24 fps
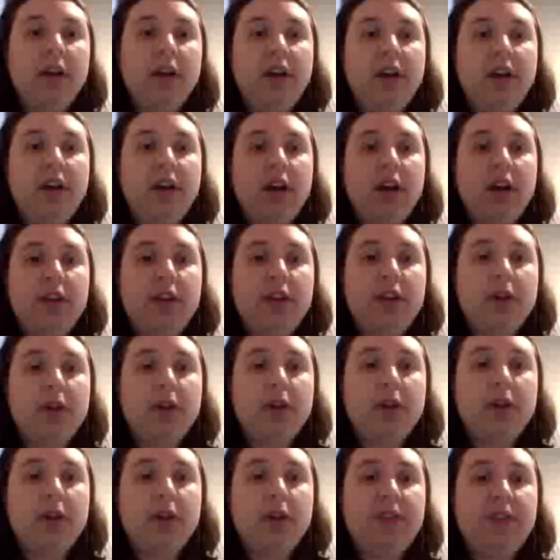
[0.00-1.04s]
The Lost
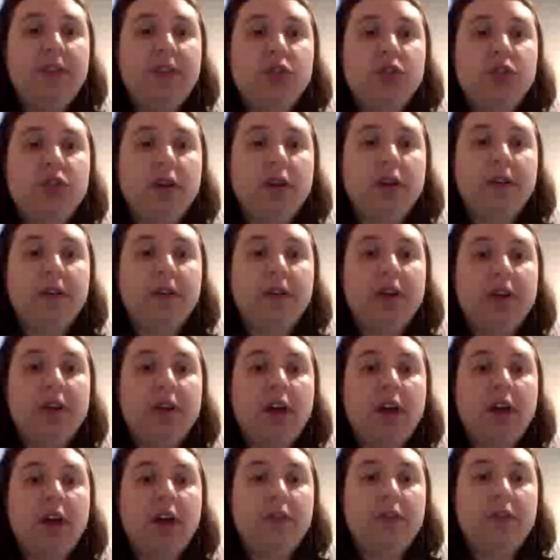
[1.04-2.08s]
Adventure
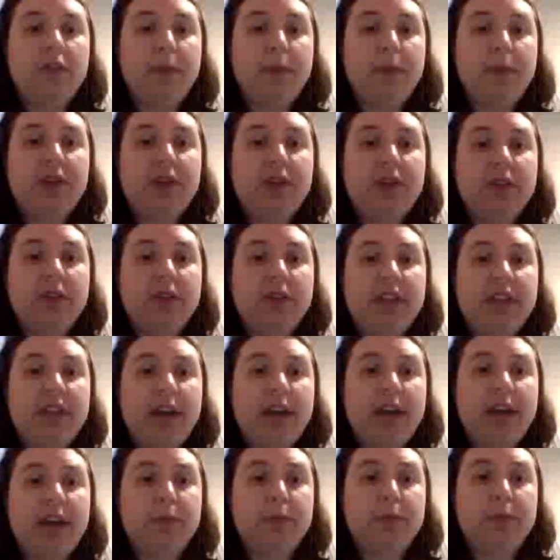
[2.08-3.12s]
novel by Douglas
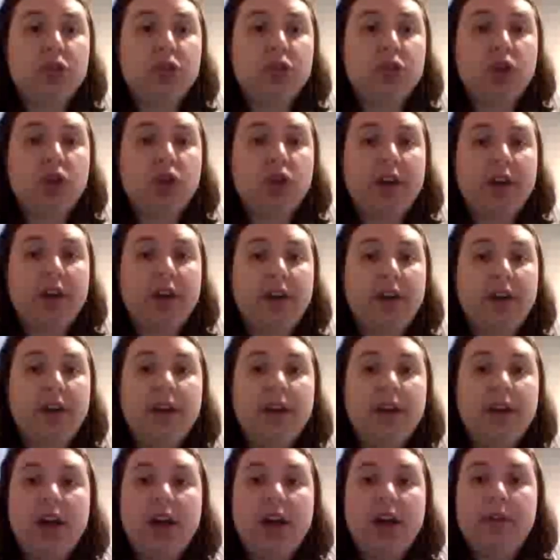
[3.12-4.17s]
Adams, Shada,
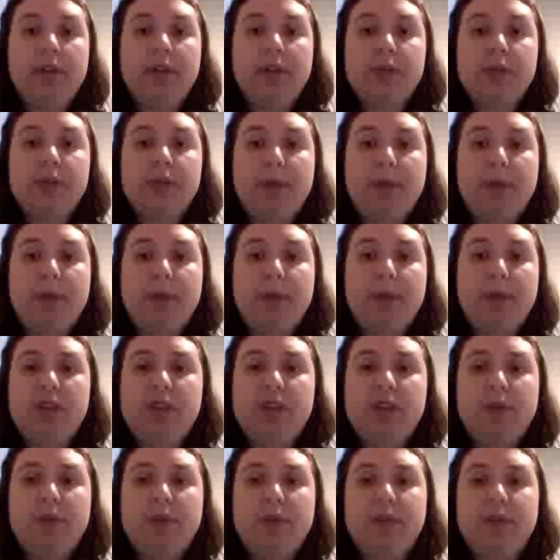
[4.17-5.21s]
there is a passing
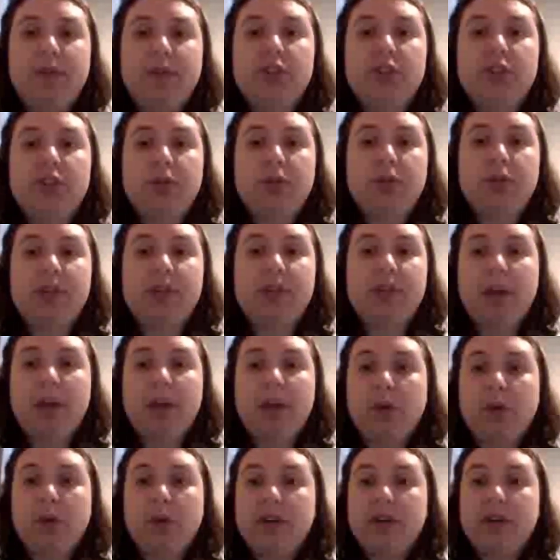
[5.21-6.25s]
reference to a Time Lord,
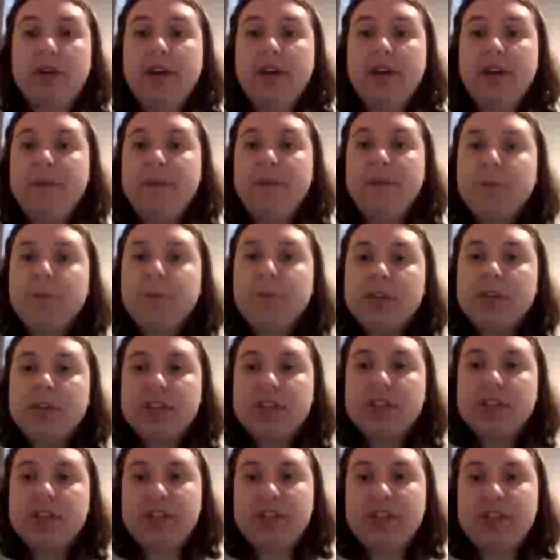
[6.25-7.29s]

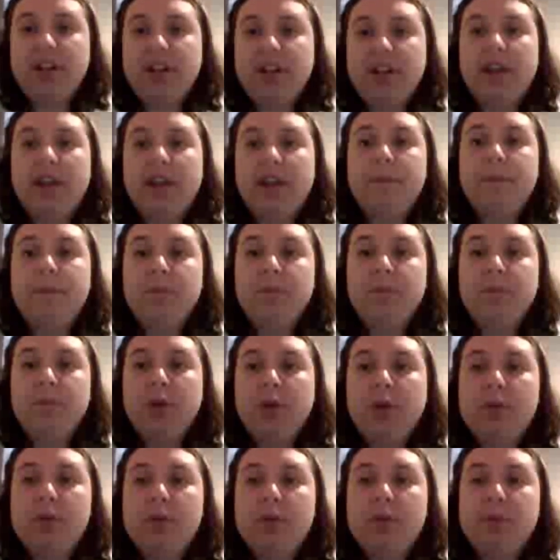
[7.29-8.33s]
Scintilla, who was
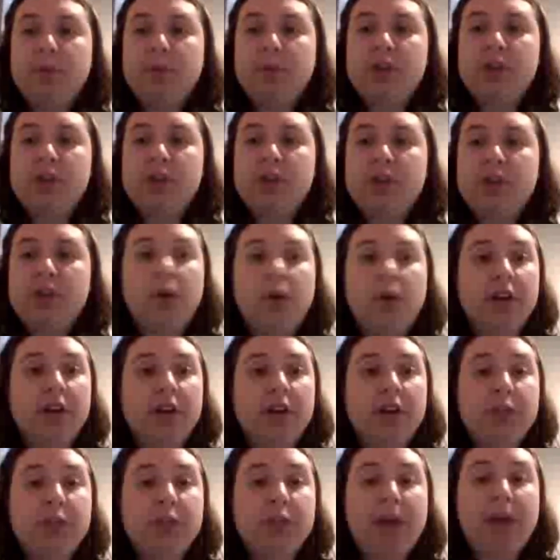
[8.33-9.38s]
imprisoned for
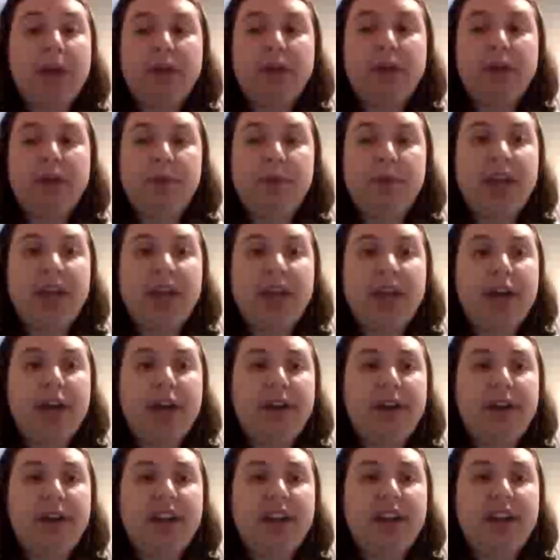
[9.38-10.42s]
conspiring with
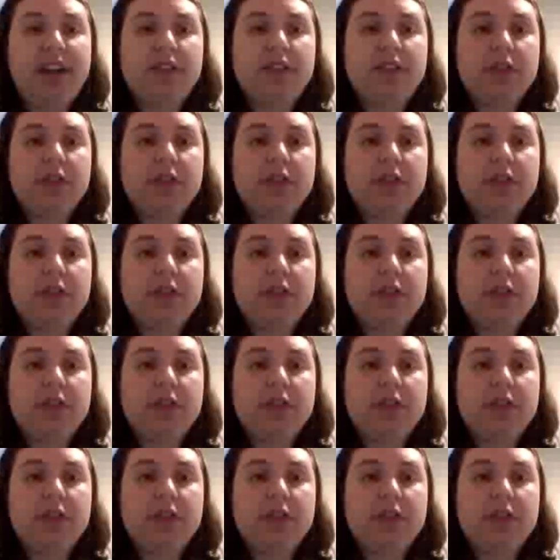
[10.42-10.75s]
Carrionites.